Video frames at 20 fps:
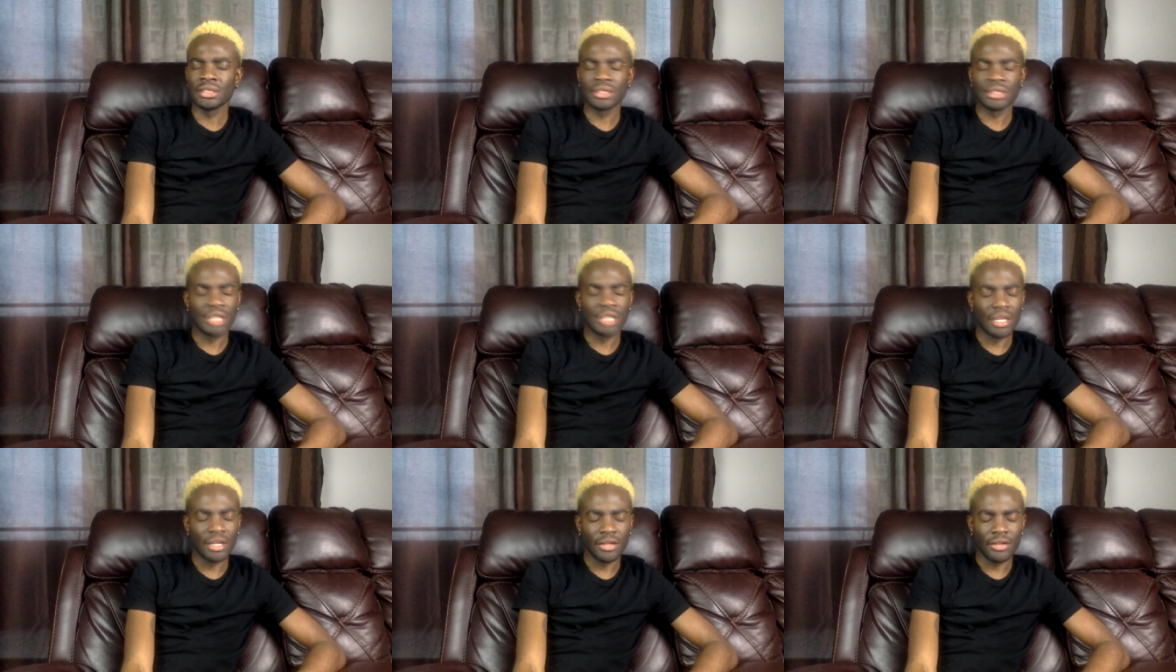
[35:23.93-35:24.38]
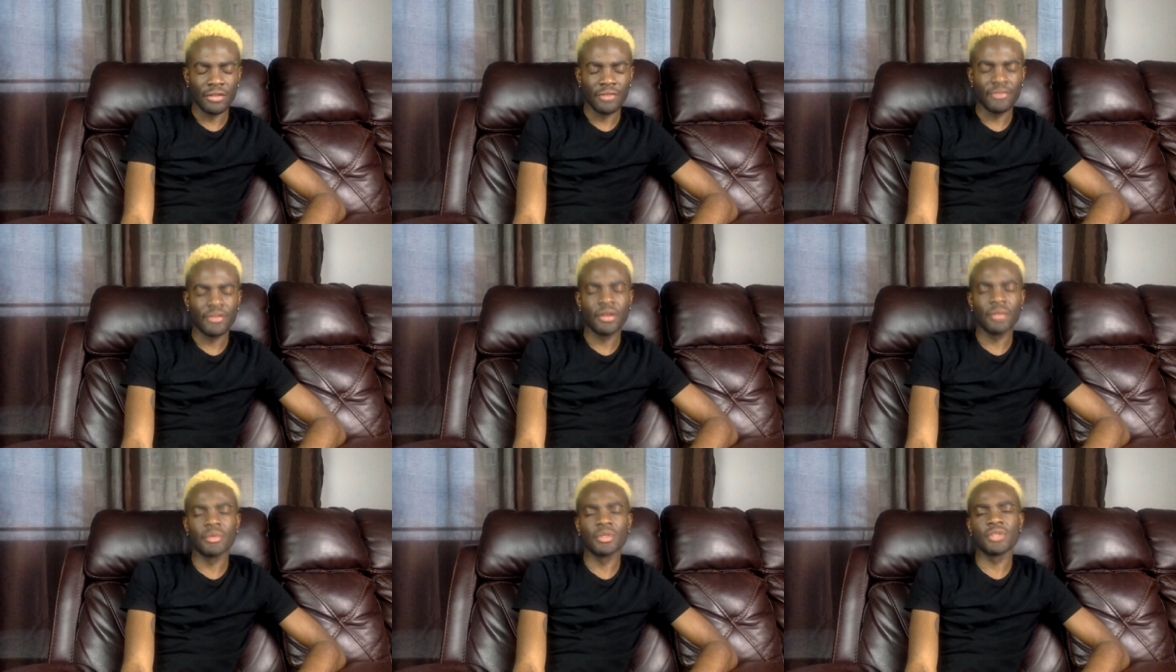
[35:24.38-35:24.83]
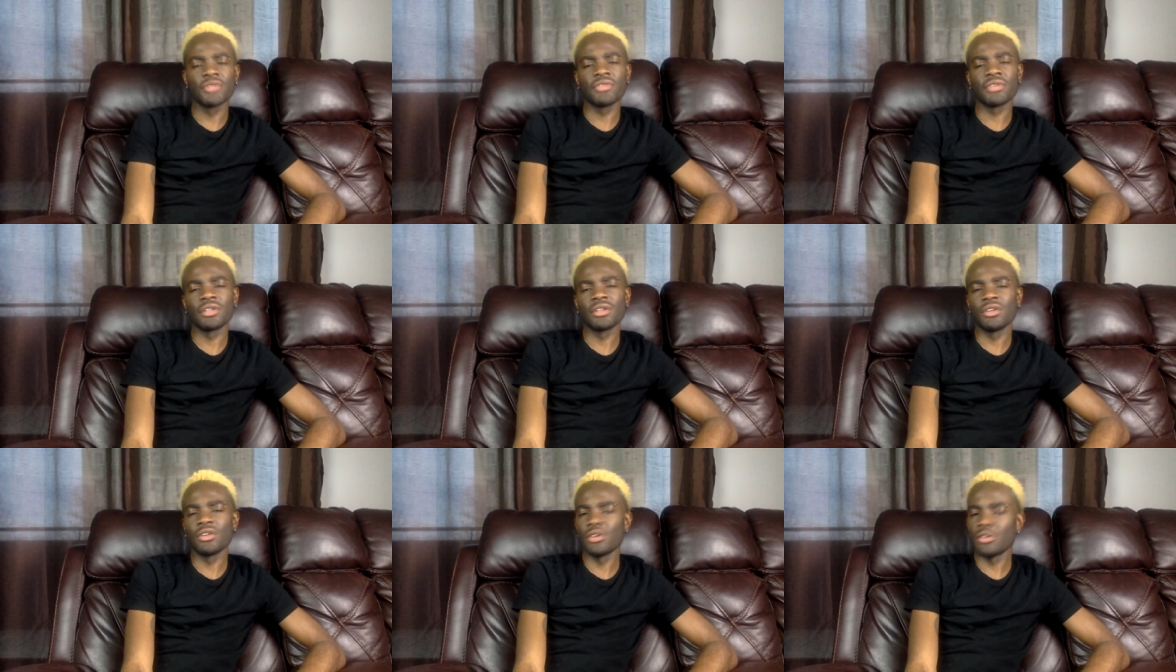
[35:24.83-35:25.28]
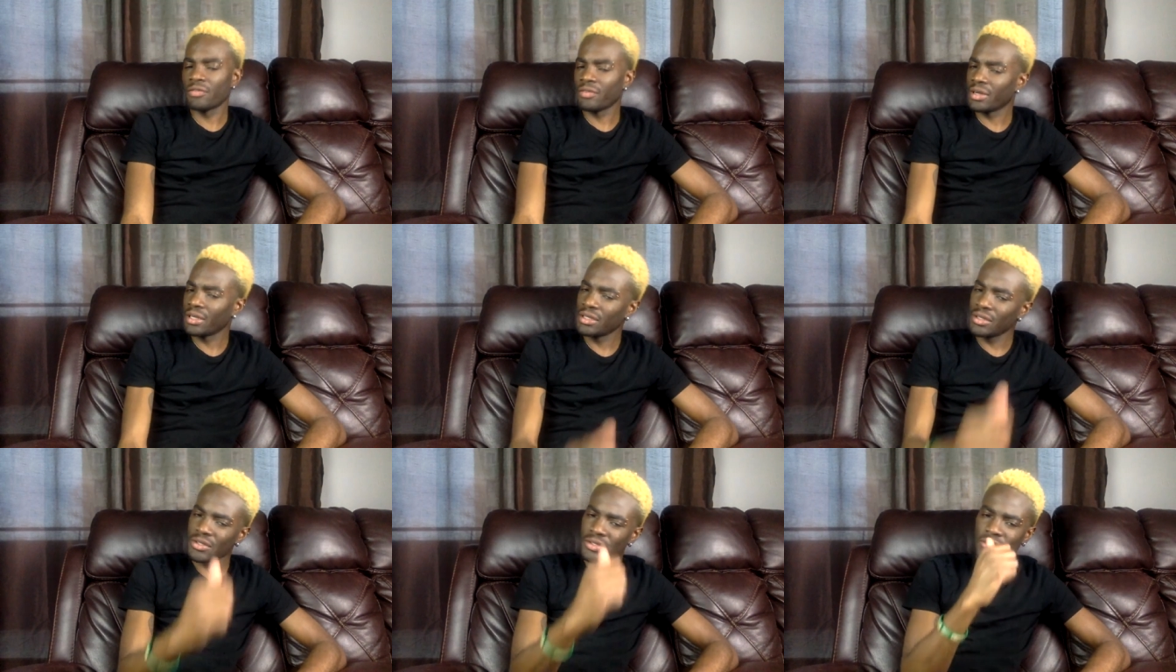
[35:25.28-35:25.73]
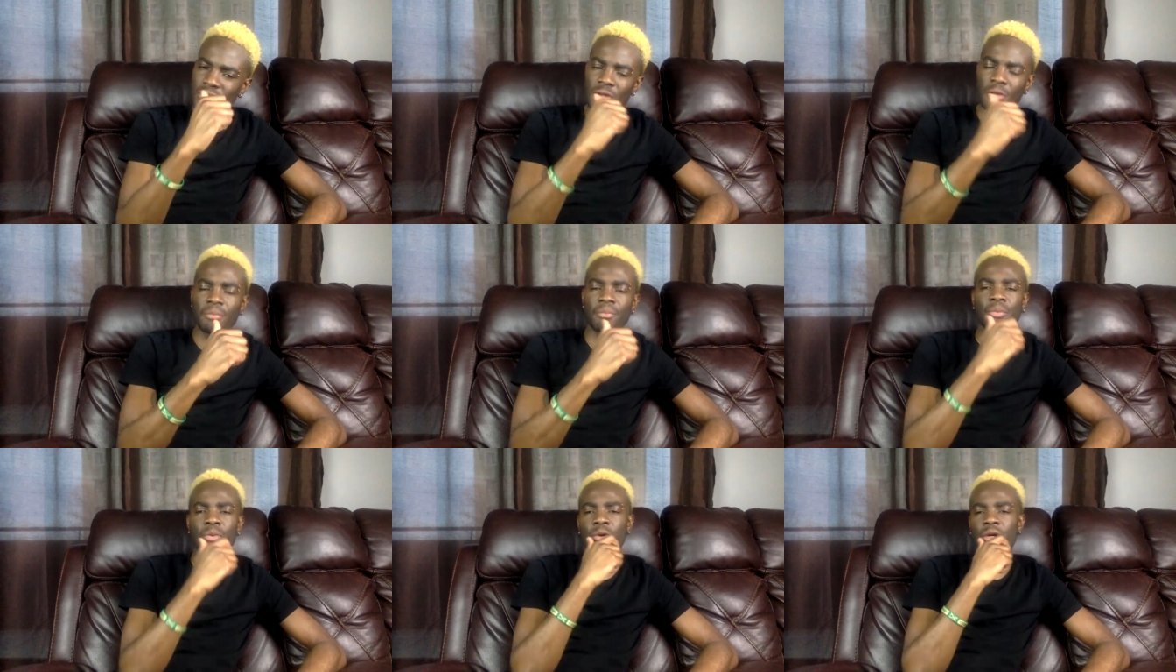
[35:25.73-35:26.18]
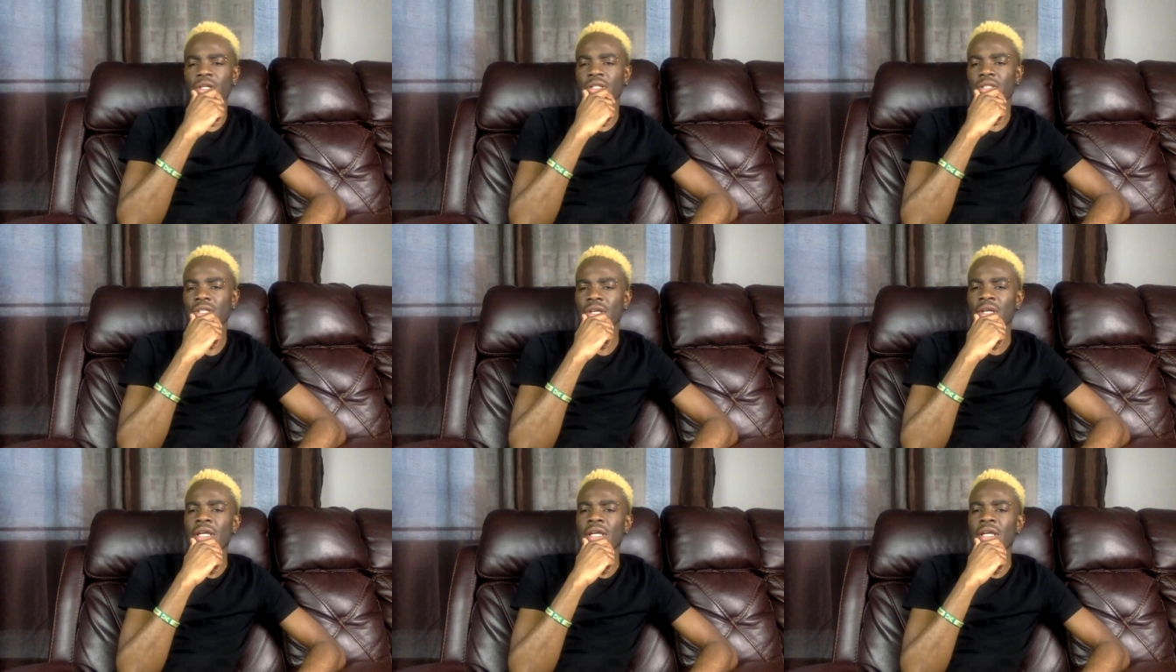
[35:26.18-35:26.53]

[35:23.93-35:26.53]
Thank you very much for the love and the support.